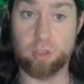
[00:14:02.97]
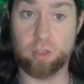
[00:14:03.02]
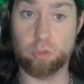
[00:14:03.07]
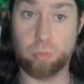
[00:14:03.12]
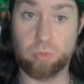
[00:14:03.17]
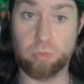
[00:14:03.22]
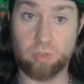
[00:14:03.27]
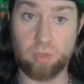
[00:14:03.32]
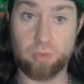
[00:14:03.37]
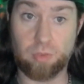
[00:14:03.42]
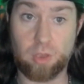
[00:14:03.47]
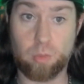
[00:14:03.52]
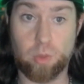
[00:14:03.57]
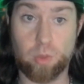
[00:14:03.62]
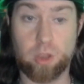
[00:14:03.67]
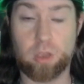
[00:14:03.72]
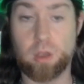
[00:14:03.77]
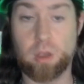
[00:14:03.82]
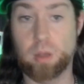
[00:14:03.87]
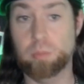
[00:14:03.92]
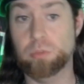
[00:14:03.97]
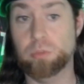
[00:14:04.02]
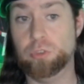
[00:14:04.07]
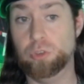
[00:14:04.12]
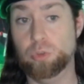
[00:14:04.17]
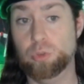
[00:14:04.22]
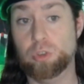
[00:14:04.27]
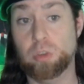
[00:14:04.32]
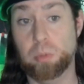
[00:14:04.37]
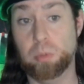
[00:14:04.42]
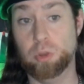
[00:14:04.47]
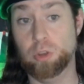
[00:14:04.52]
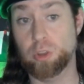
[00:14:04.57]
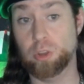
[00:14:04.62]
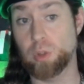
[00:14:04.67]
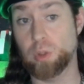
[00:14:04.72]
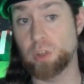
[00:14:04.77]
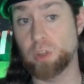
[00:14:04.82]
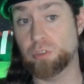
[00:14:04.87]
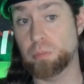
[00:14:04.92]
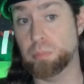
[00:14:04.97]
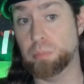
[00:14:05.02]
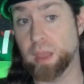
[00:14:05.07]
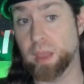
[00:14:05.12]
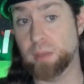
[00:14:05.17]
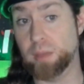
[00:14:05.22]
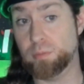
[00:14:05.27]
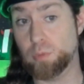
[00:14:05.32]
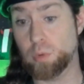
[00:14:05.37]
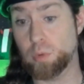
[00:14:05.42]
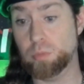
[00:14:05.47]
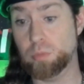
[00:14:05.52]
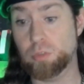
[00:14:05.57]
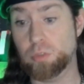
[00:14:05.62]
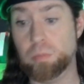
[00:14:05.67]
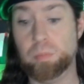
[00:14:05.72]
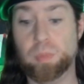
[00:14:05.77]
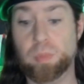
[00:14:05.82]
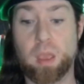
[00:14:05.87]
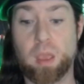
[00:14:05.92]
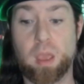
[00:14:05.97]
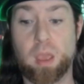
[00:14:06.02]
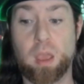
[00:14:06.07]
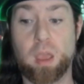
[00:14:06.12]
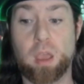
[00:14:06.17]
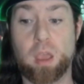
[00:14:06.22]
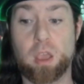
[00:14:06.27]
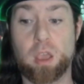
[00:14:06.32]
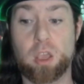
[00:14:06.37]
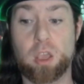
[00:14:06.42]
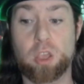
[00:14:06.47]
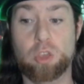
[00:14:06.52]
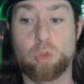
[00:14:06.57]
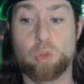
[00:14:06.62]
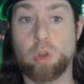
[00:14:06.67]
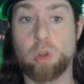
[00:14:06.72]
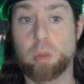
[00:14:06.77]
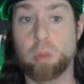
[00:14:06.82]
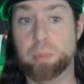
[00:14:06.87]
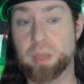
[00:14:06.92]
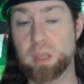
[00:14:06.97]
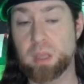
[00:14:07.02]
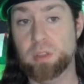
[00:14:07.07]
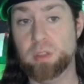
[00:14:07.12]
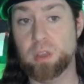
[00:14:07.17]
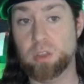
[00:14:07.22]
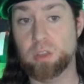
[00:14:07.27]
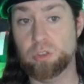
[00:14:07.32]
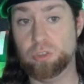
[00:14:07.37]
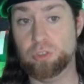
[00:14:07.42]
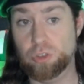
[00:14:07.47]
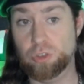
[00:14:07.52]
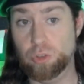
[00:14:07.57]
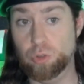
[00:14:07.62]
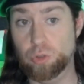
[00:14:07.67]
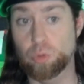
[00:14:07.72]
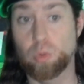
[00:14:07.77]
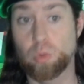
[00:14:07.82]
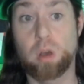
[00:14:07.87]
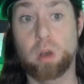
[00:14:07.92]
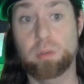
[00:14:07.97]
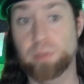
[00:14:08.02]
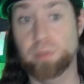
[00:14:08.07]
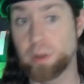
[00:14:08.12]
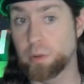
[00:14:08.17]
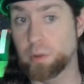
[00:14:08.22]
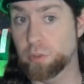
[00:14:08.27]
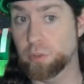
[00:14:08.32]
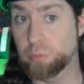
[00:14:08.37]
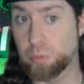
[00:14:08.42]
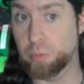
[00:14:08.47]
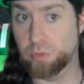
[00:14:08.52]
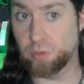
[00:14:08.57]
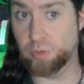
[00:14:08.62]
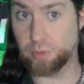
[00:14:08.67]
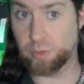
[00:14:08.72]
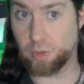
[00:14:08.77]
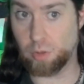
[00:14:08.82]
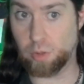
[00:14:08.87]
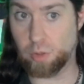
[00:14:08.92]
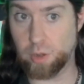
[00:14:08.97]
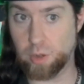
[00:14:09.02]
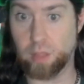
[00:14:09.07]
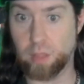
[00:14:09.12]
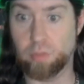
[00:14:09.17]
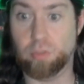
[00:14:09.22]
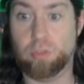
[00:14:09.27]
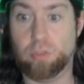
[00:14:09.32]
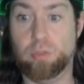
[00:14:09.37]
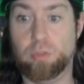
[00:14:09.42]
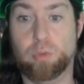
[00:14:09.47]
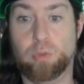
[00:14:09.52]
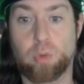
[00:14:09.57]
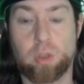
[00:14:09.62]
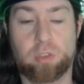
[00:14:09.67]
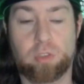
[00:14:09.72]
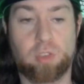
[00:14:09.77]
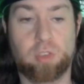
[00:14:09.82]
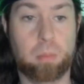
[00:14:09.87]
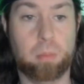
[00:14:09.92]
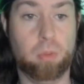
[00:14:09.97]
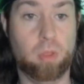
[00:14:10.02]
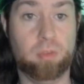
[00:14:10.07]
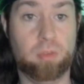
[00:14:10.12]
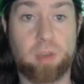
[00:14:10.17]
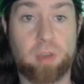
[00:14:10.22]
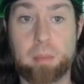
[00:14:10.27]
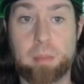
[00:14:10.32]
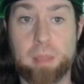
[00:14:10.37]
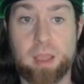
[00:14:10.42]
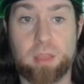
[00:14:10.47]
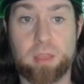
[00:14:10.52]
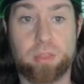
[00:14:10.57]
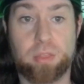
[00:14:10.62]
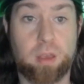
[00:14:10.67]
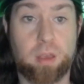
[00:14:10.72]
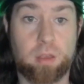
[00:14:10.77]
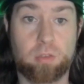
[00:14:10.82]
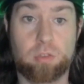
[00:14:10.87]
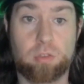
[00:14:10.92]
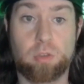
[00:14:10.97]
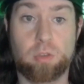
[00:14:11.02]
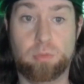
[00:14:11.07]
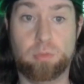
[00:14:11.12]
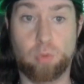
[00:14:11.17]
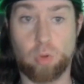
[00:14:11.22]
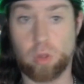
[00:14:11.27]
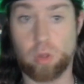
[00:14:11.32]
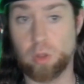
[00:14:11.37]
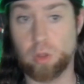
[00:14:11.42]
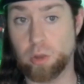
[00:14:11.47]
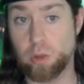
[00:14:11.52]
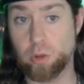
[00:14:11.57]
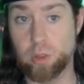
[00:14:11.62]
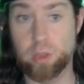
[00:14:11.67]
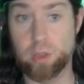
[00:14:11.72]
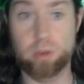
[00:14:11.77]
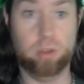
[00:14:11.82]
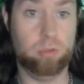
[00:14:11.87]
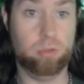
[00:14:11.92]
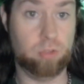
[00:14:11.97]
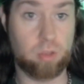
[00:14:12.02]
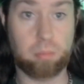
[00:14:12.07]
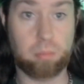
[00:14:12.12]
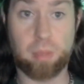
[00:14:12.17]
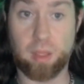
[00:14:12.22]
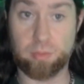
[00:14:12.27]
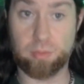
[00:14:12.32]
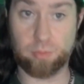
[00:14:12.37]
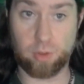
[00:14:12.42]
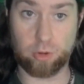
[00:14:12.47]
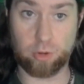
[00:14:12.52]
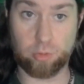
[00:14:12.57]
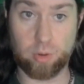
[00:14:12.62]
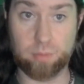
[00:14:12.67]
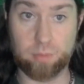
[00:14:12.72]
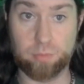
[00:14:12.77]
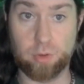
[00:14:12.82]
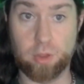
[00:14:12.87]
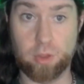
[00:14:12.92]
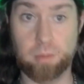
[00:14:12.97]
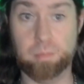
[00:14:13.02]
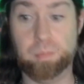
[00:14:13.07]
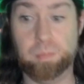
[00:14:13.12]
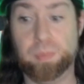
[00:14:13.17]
specific when it comes to community creation platforms, you're appealing to a very specific audience. For example, if I make things for Golarion using Pathfinder Infinite,